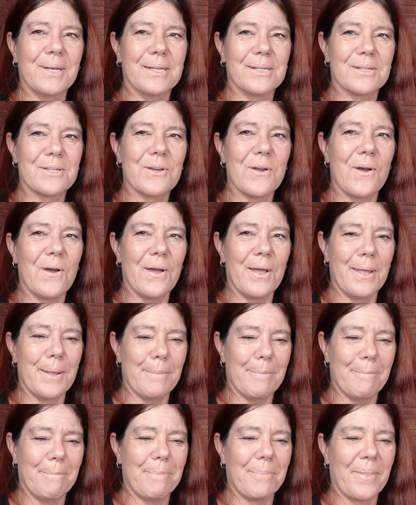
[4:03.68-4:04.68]
at a
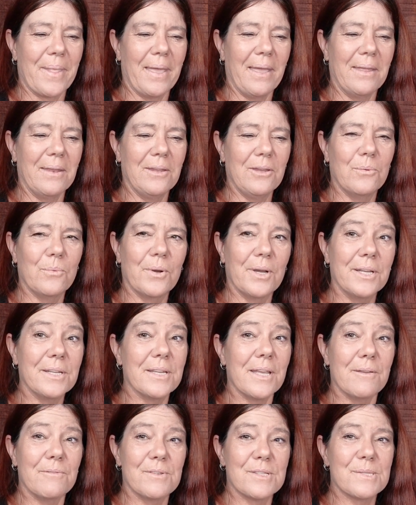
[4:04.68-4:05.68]
time, and you won't
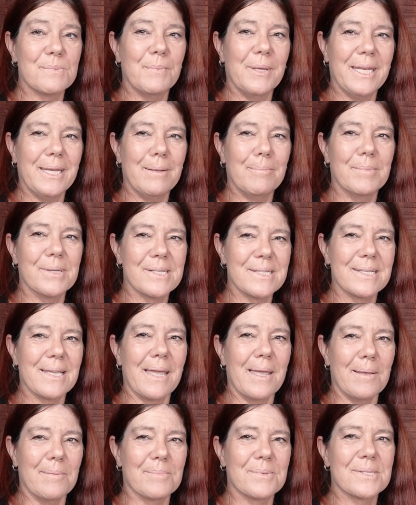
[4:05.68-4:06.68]
have as many
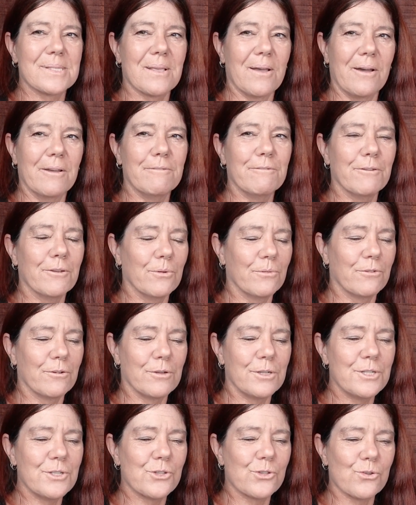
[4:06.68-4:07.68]
mishaps. I feel
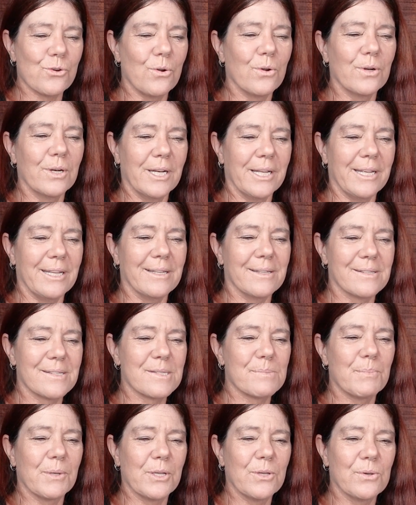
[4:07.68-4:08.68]
very strongly
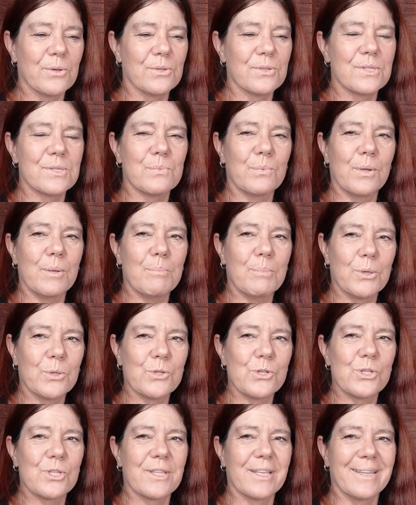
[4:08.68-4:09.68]
it's because we
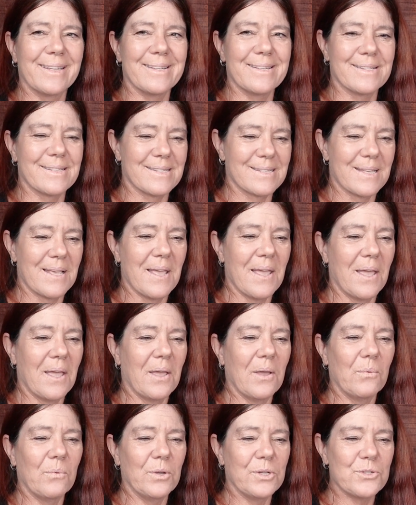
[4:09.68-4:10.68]
push things,
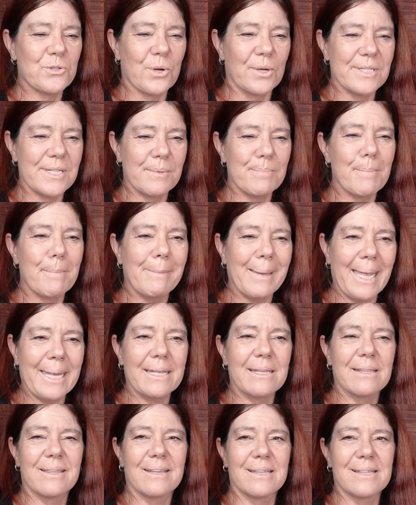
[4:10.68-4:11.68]
we try to
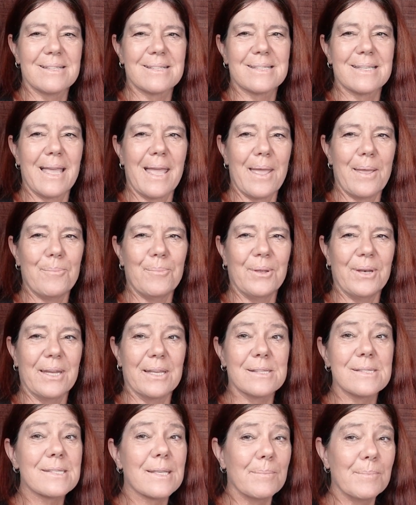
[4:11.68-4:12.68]
make things happen,
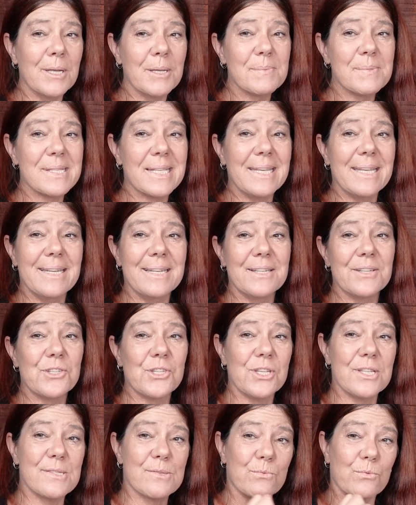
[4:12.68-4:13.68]
and sometimes the
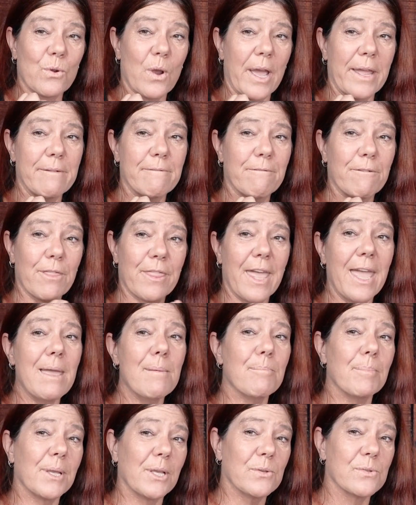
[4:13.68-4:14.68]
energy's right for
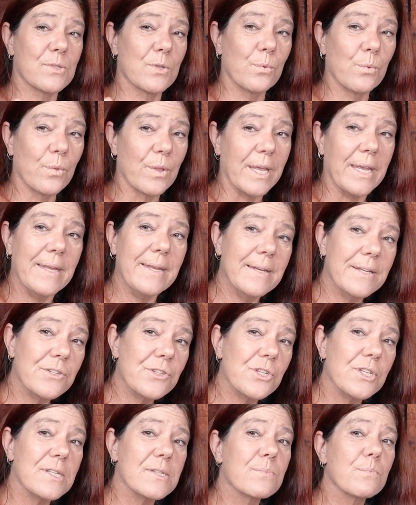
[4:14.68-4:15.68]
that because all the
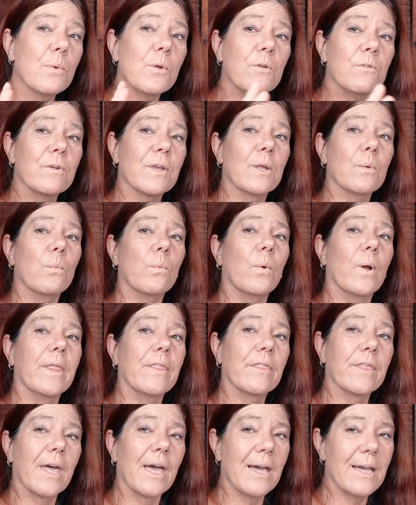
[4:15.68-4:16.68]
energy is moving
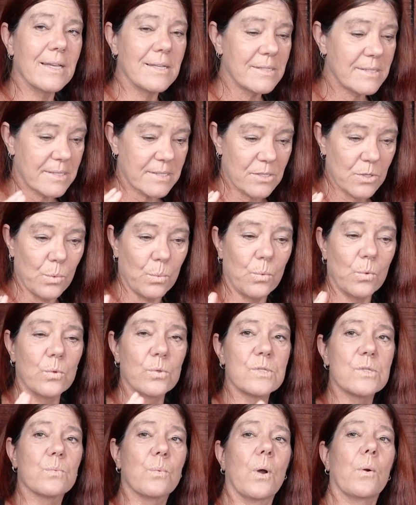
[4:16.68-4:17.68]
with us
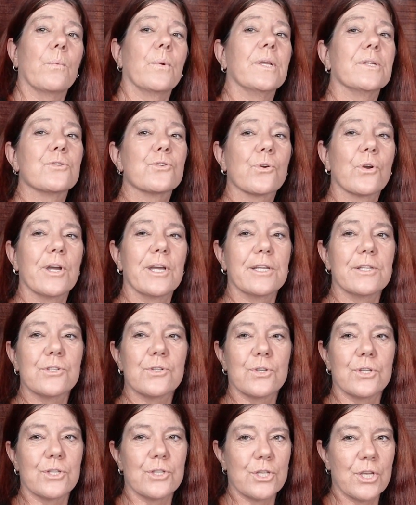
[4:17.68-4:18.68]
towards what we're trying
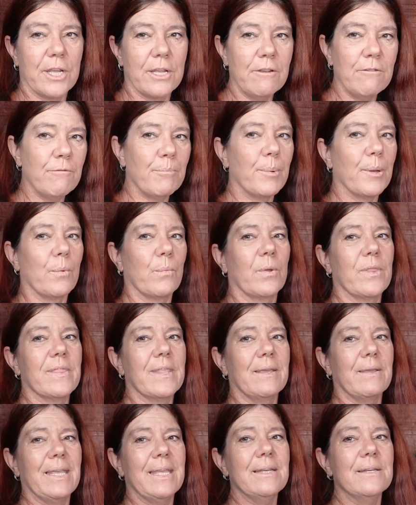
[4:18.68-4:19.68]
to achieve. But when
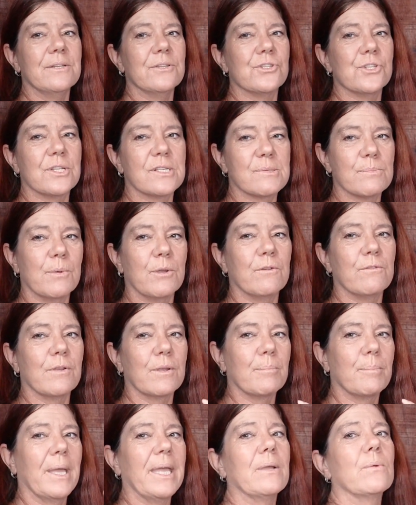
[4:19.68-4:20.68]
the energy is
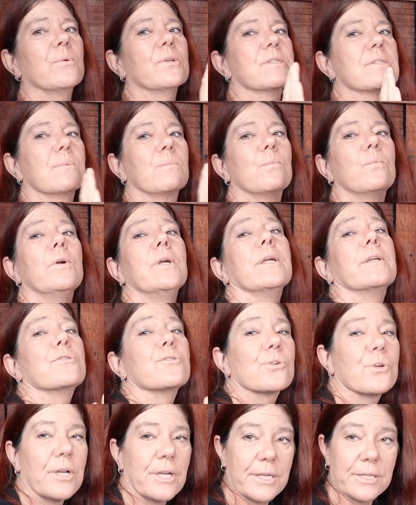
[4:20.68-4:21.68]
moving backwards and we're
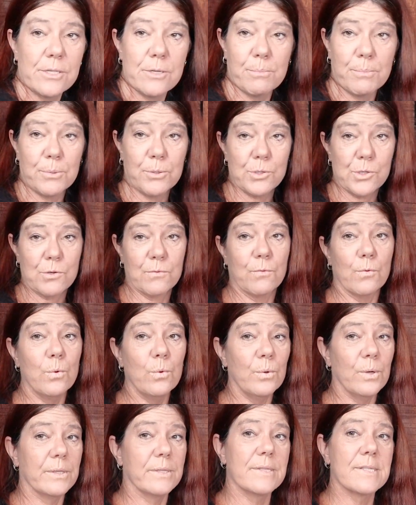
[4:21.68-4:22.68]
trying to push
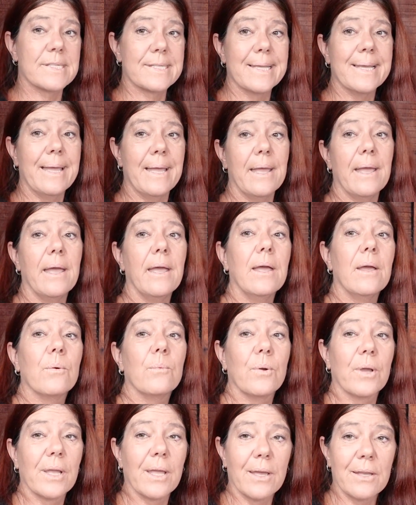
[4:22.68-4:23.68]
forwards,
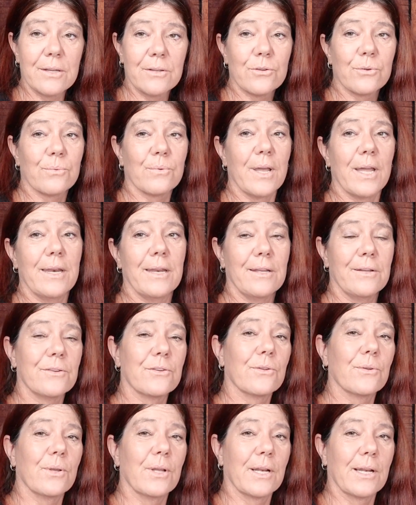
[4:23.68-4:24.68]
we're going to run
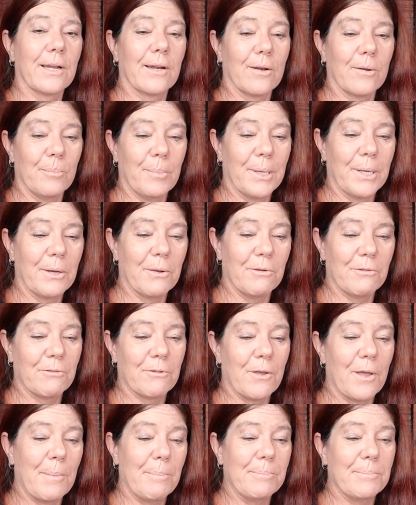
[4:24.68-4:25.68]
into a little bit of
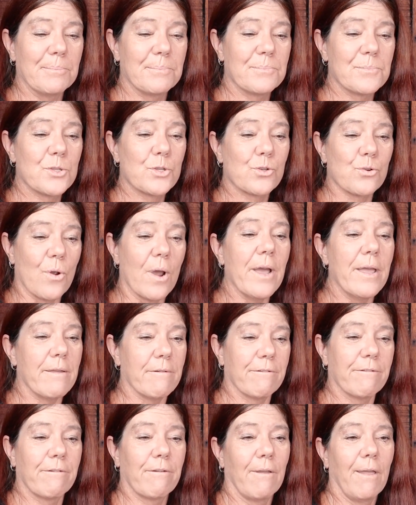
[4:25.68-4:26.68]

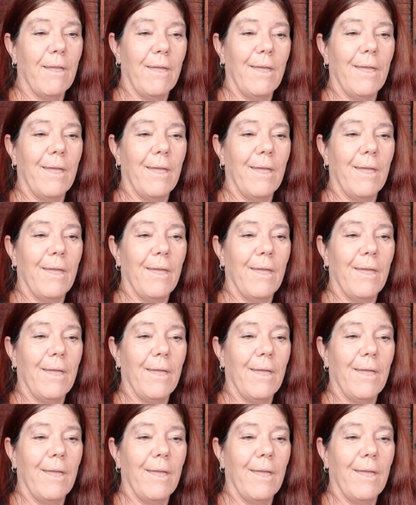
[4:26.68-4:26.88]
strife.